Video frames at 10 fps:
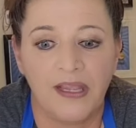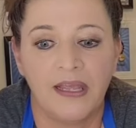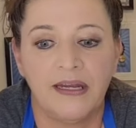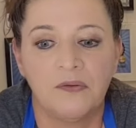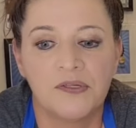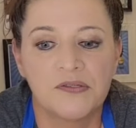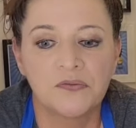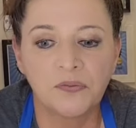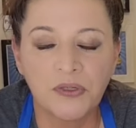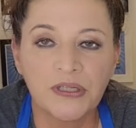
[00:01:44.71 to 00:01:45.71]
And it
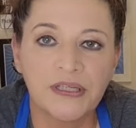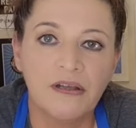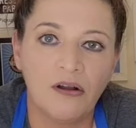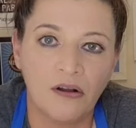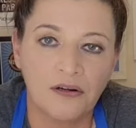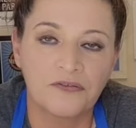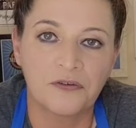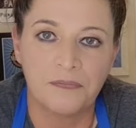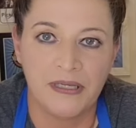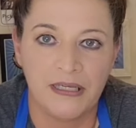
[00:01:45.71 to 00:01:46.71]
was really hard
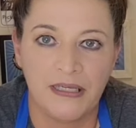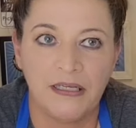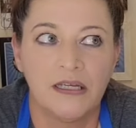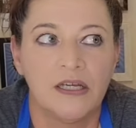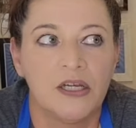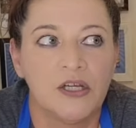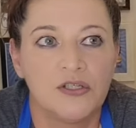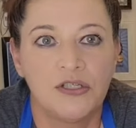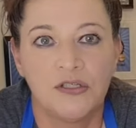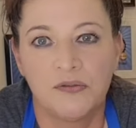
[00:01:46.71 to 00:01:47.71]
for me
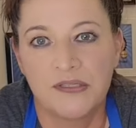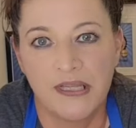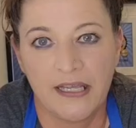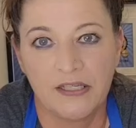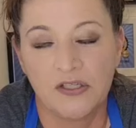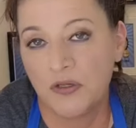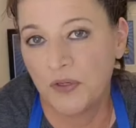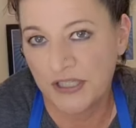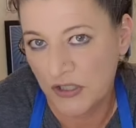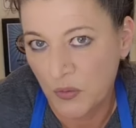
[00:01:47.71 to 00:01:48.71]
to say,
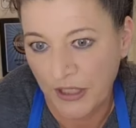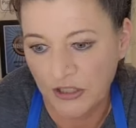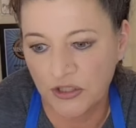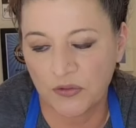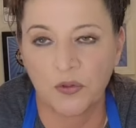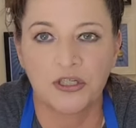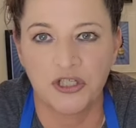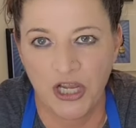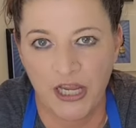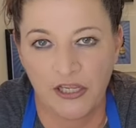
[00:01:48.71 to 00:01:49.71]
do a switch or
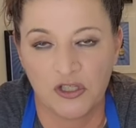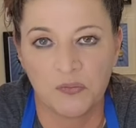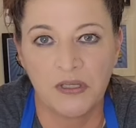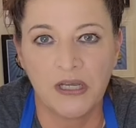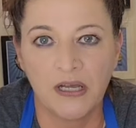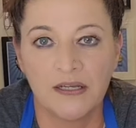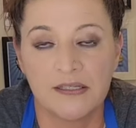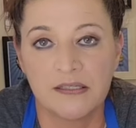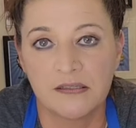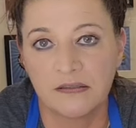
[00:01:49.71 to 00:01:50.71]
change
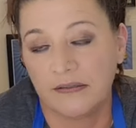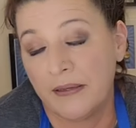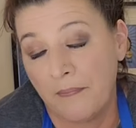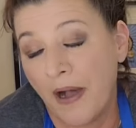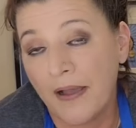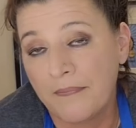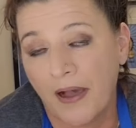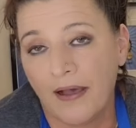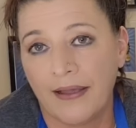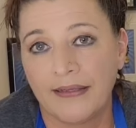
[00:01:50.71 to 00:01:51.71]
because in my
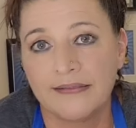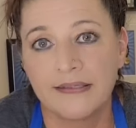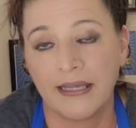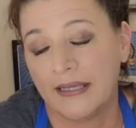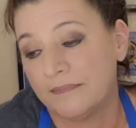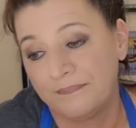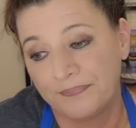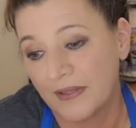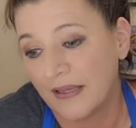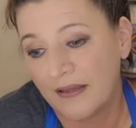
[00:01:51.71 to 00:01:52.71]
mind, and
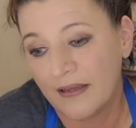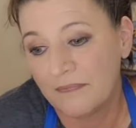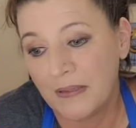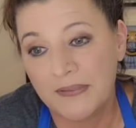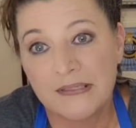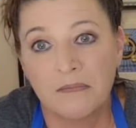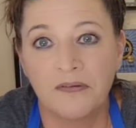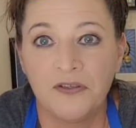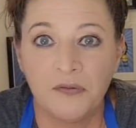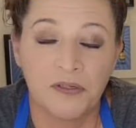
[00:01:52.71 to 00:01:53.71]
maybe some
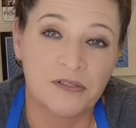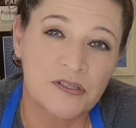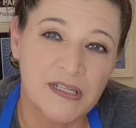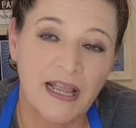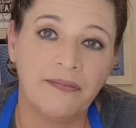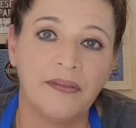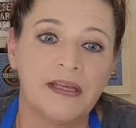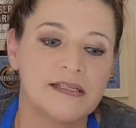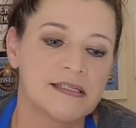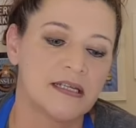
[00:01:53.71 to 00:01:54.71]
of you understand
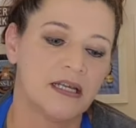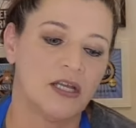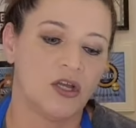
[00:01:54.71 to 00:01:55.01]
this,